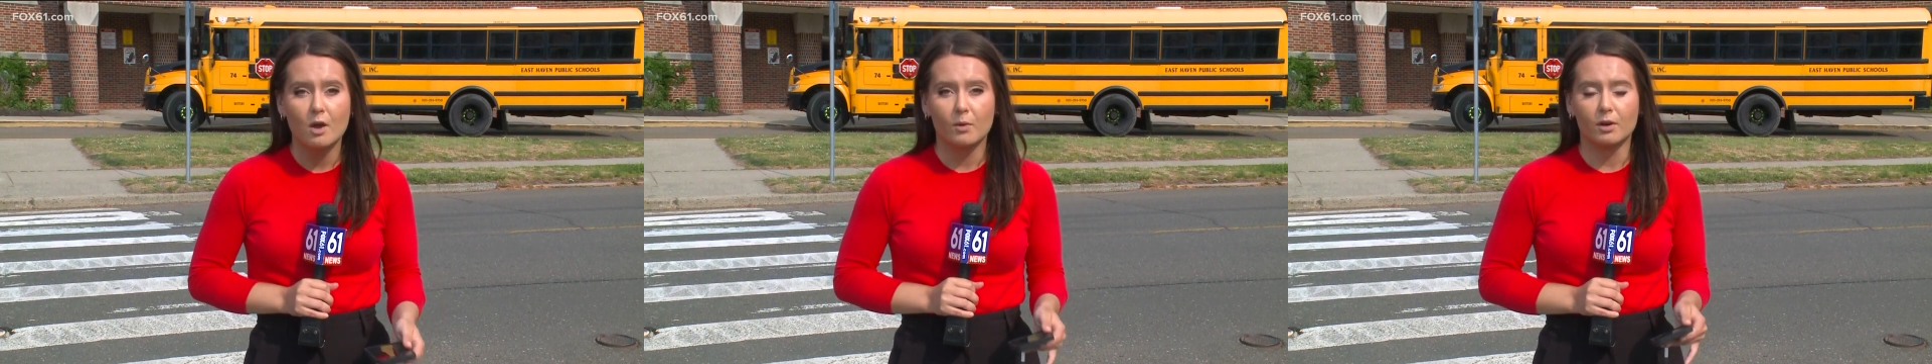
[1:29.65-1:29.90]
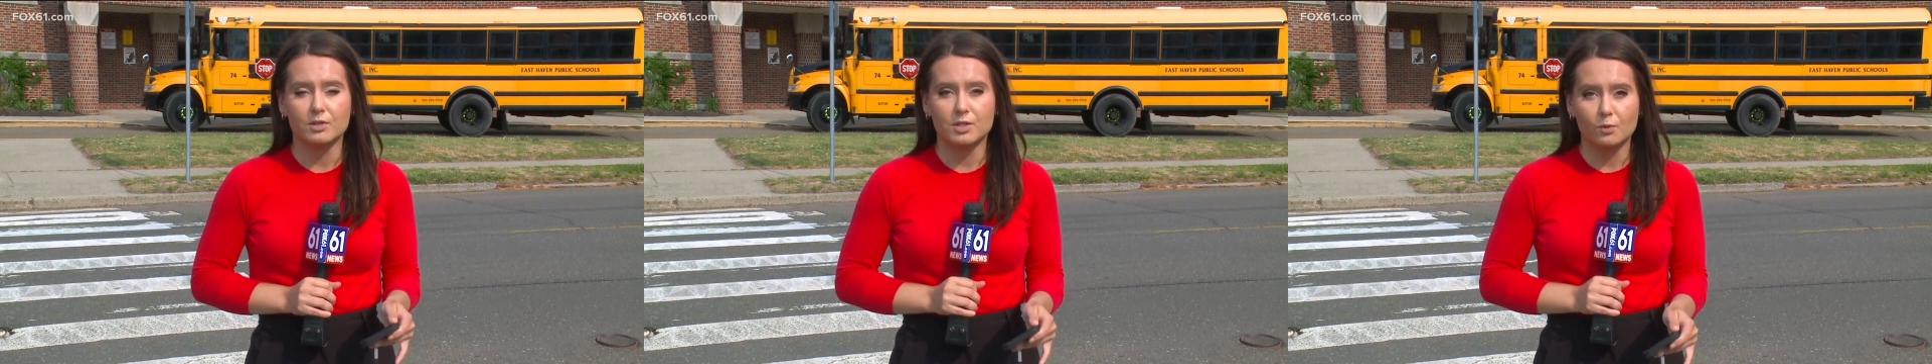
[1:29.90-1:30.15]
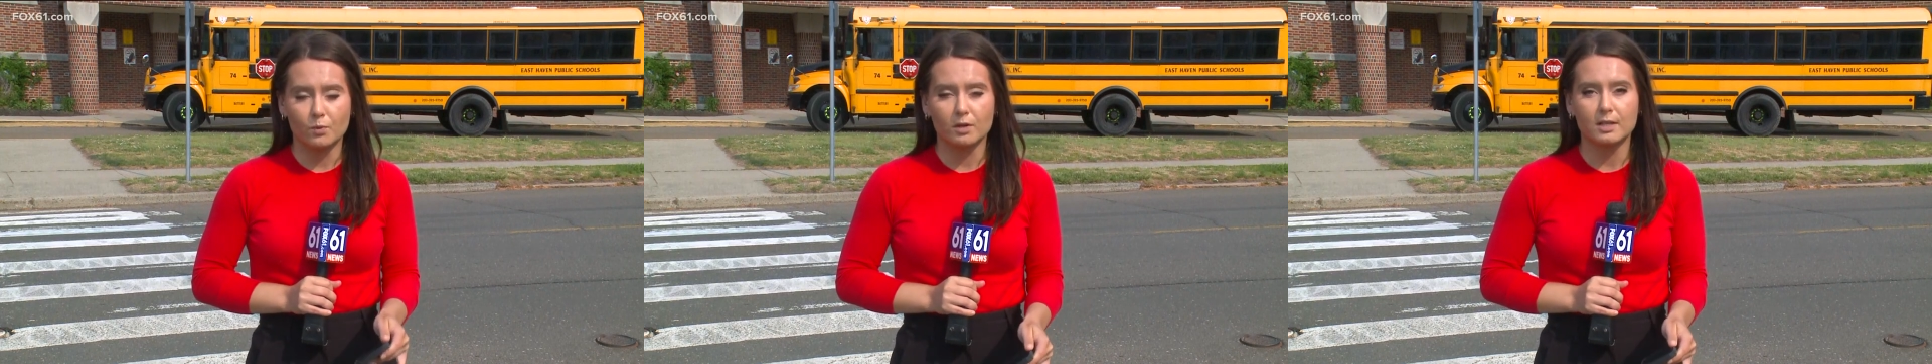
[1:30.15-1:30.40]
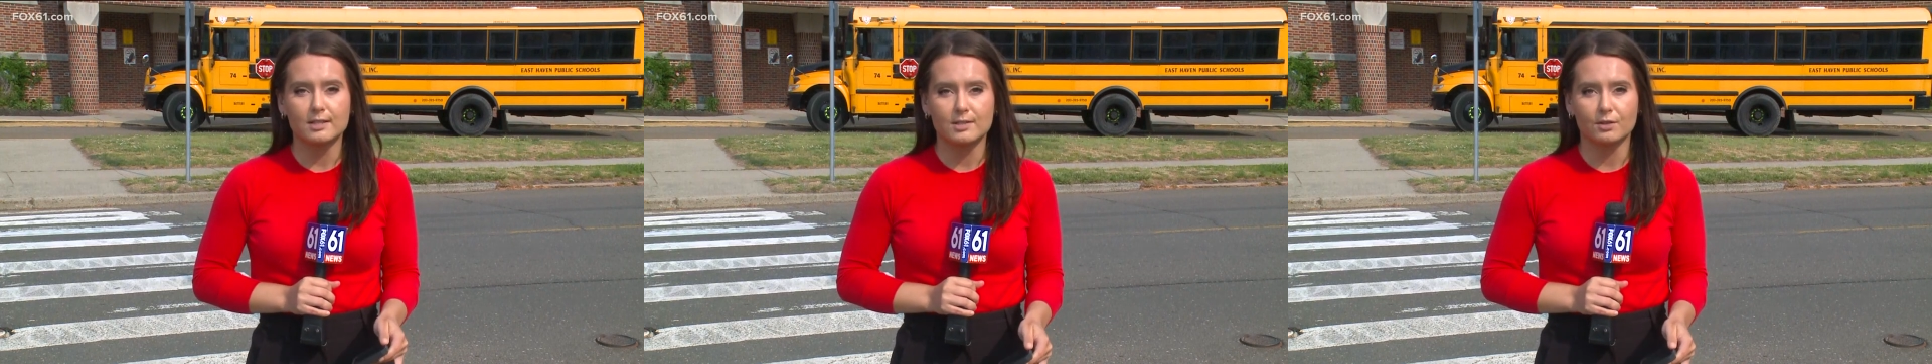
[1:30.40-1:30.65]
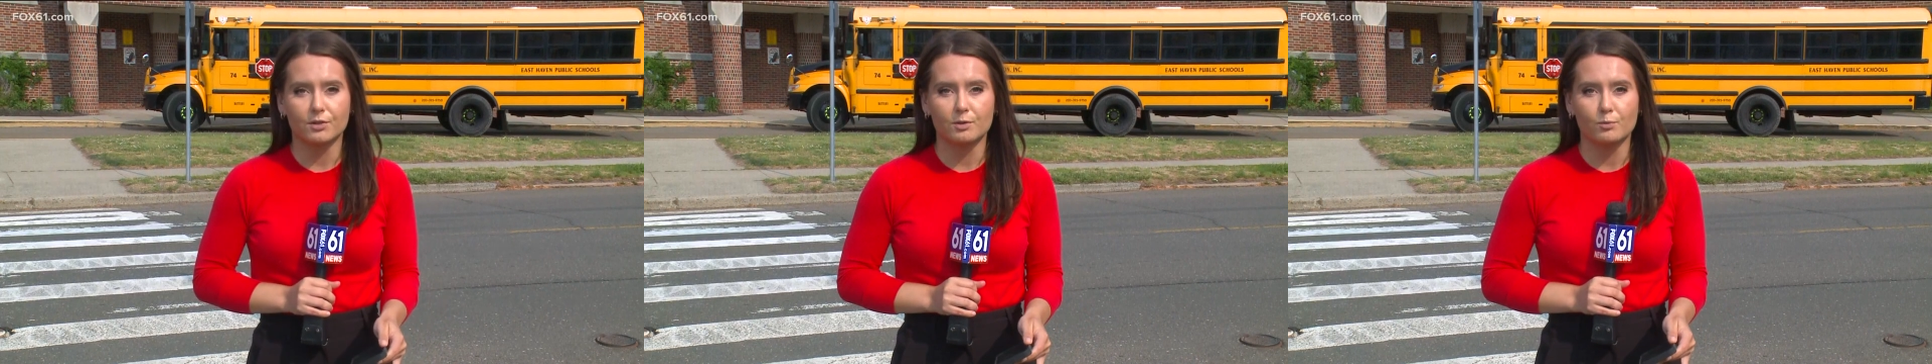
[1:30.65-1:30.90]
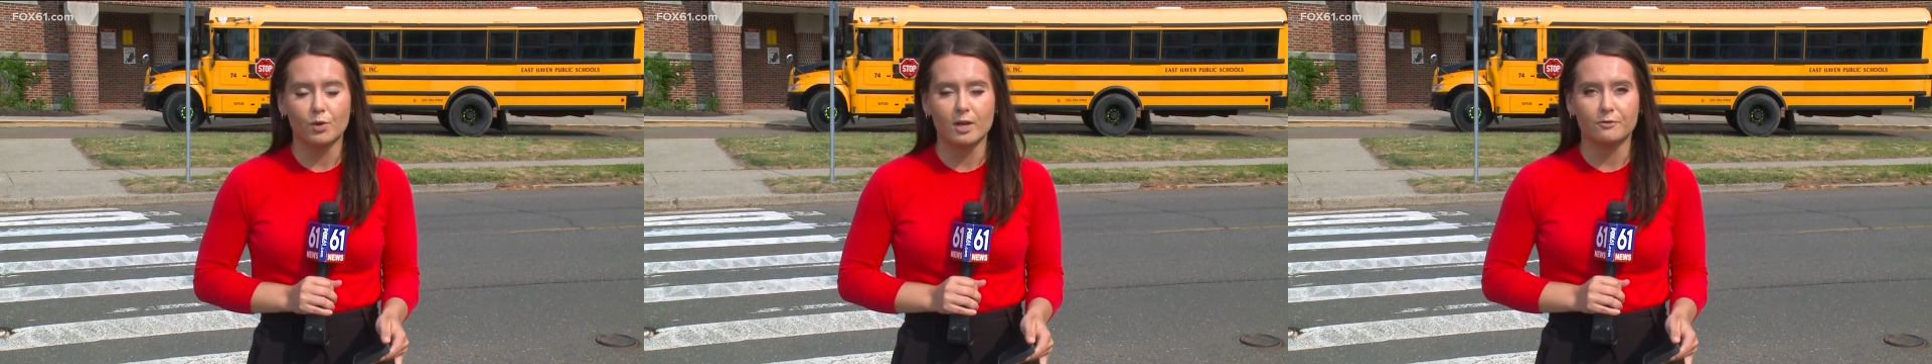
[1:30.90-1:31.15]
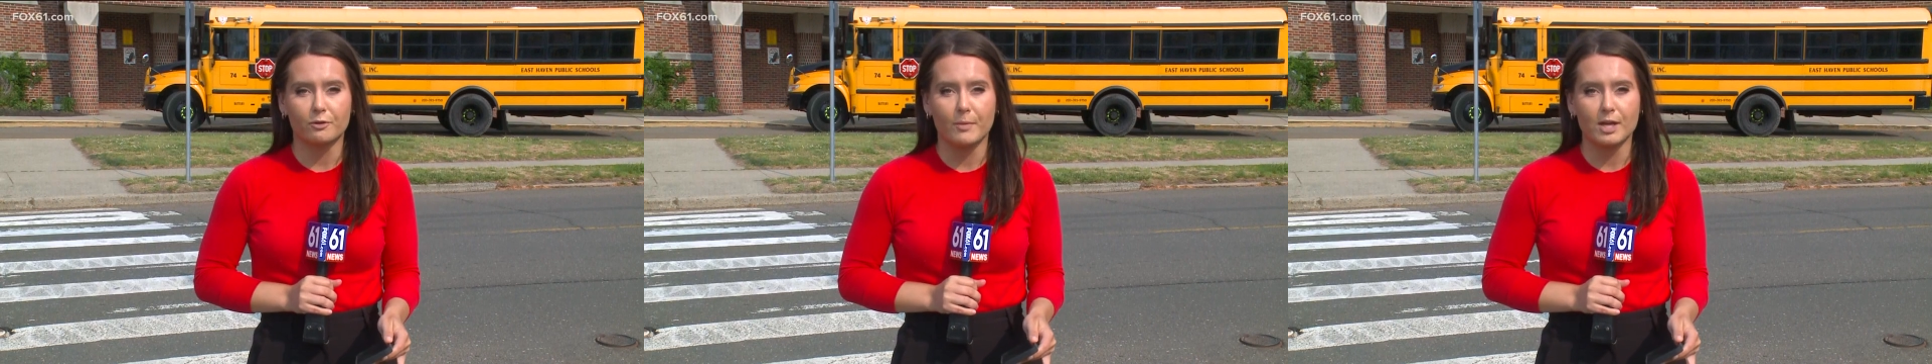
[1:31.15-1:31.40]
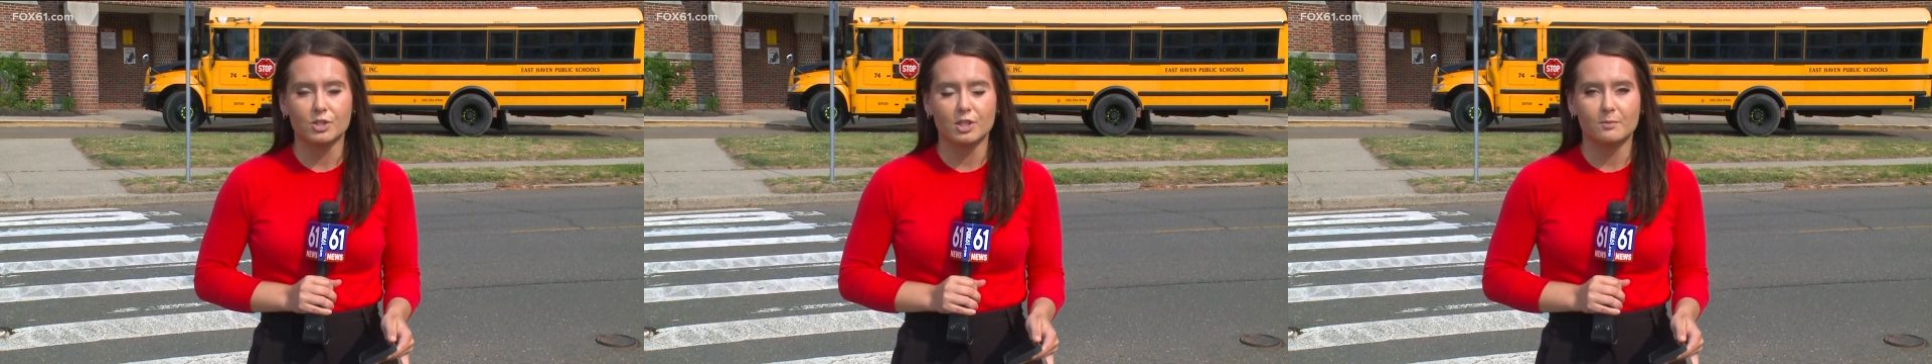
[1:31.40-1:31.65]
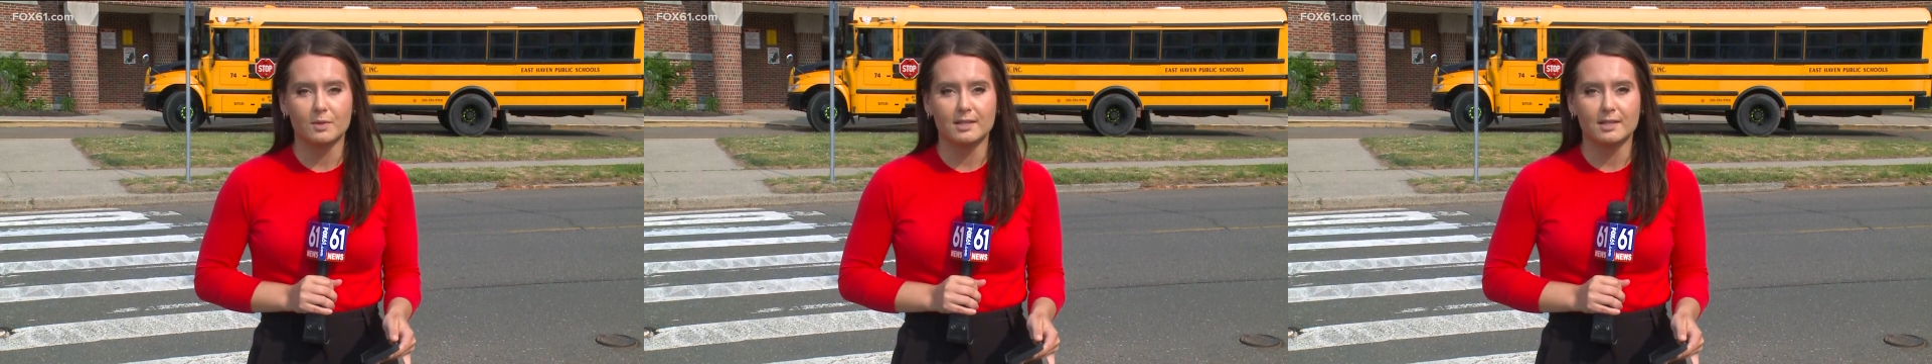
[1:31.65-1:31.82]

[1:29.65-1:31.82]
We are still working to learn more information,